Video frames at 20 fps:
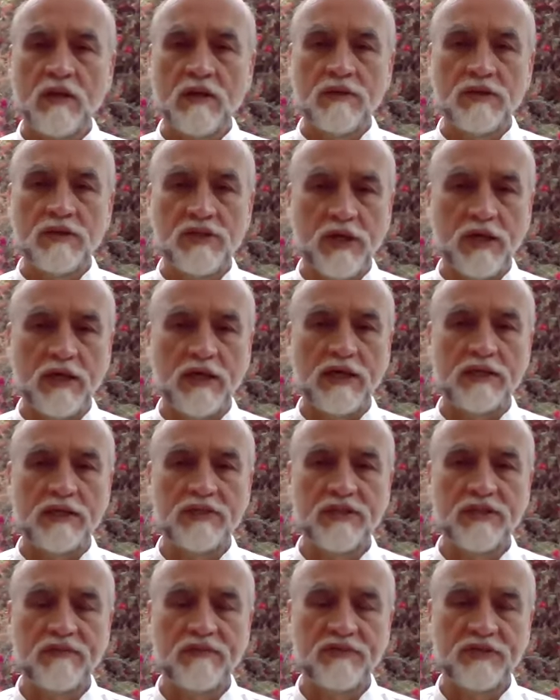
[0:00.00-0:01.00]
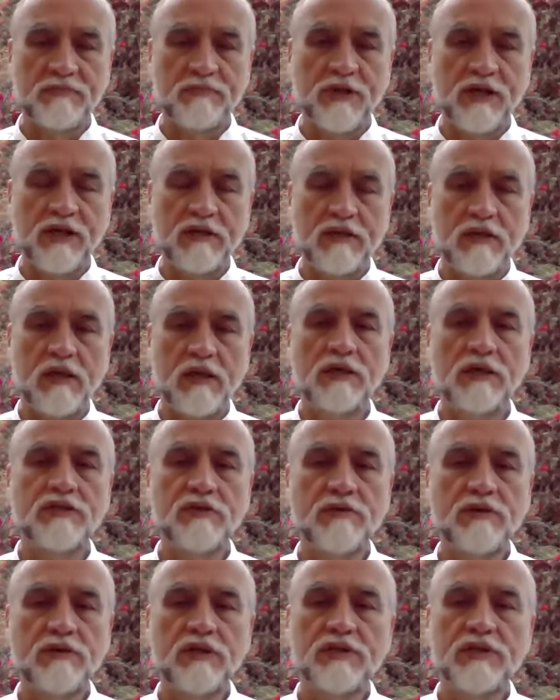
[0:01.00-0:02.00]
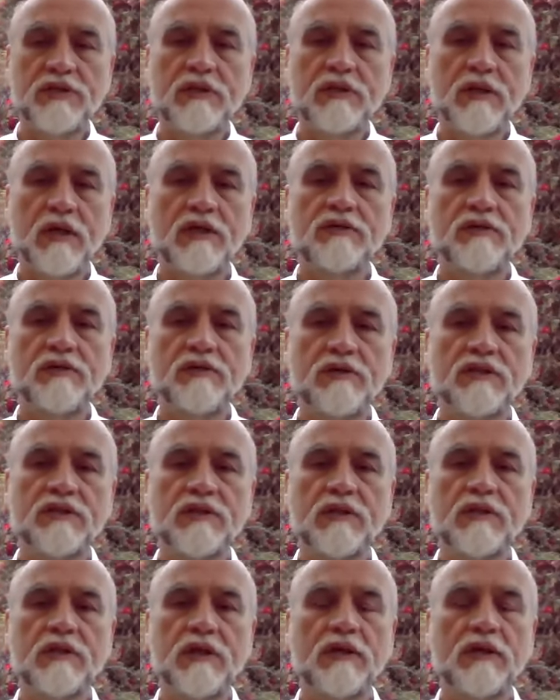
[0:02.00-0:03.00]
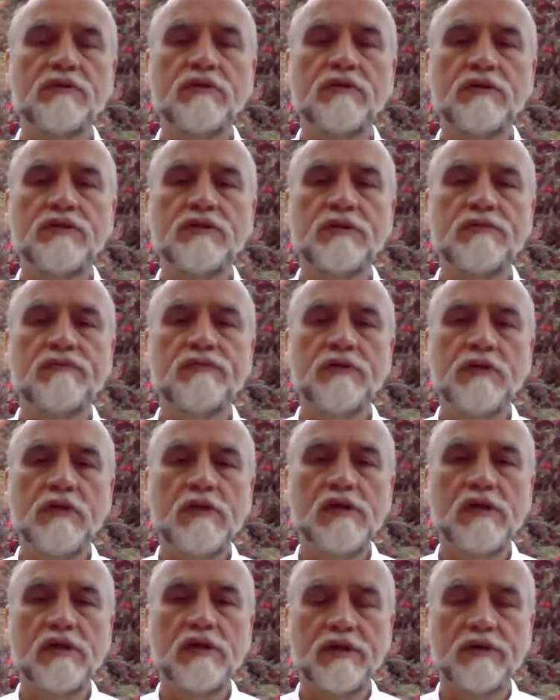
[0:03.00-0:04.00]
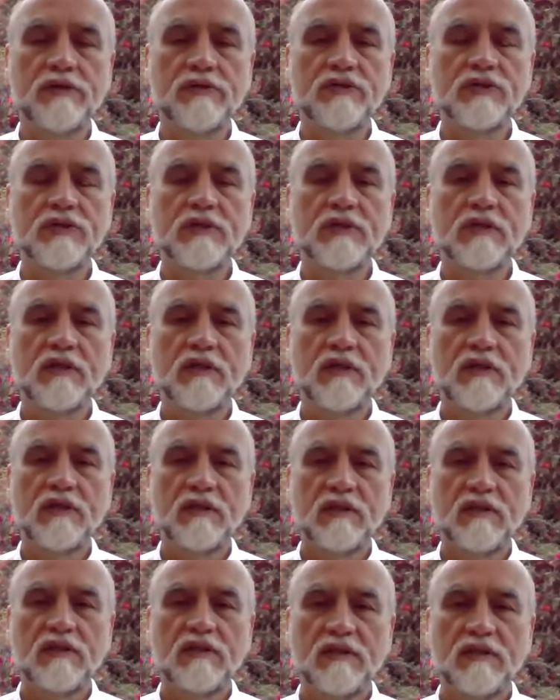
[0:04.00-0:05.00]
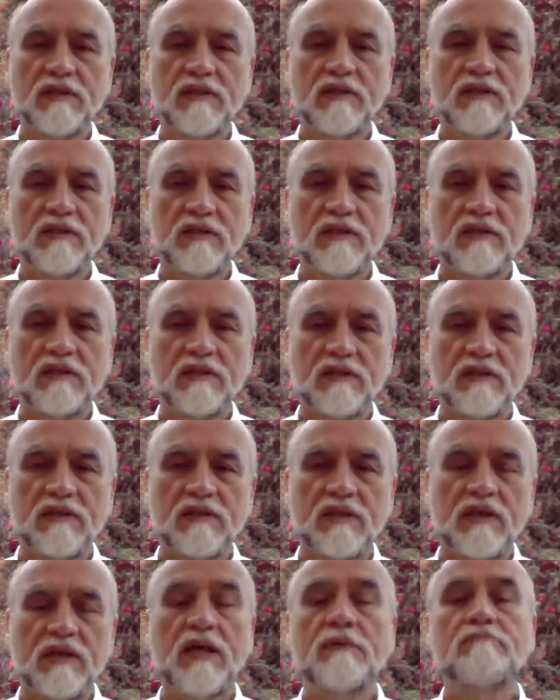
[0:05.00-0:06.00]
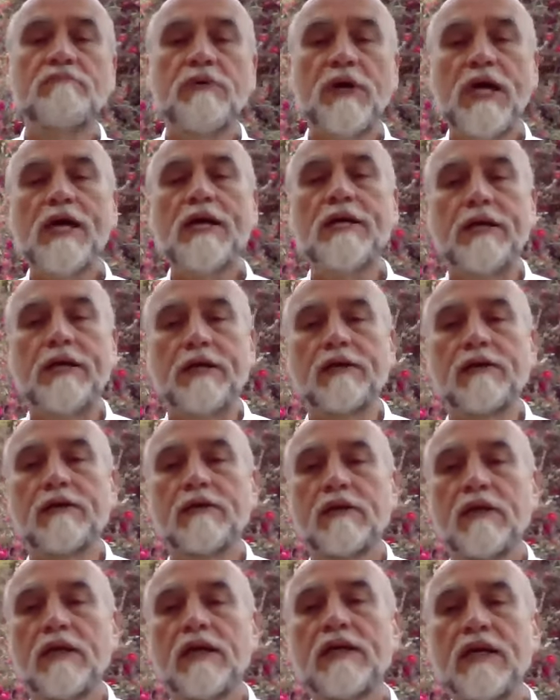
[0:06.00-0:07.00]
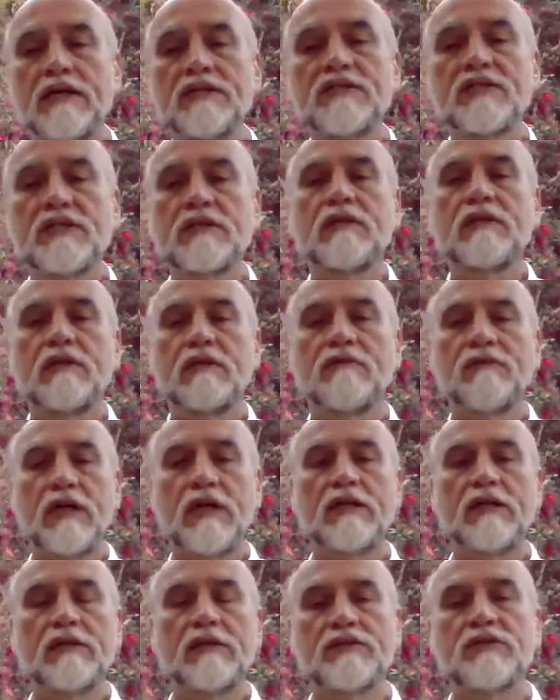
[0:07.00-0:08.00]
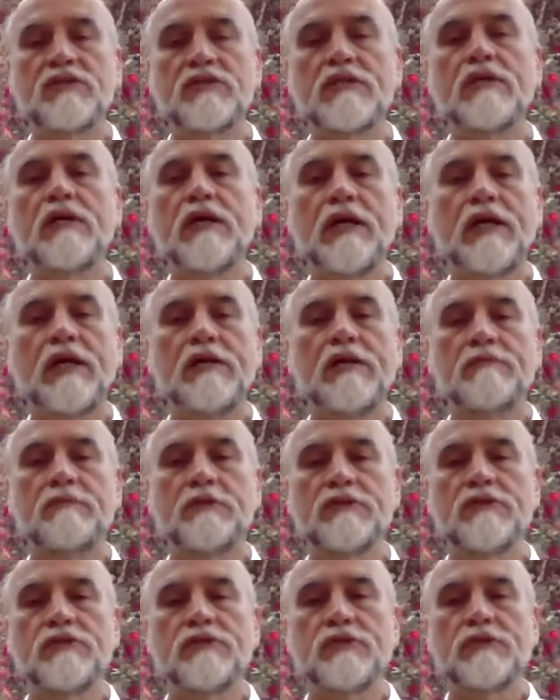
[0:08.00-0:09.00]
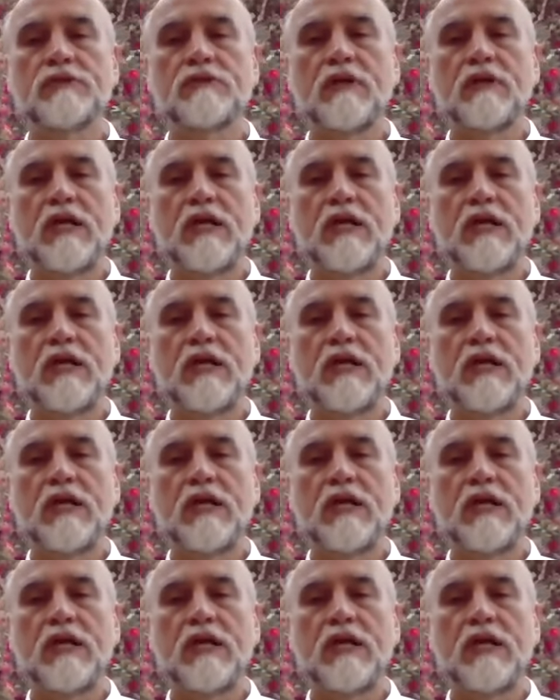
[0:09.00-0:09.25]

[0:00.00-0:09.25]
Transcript: The Jains have spent hundreds and hundreds and hundreds of years campaigning against violence to animals,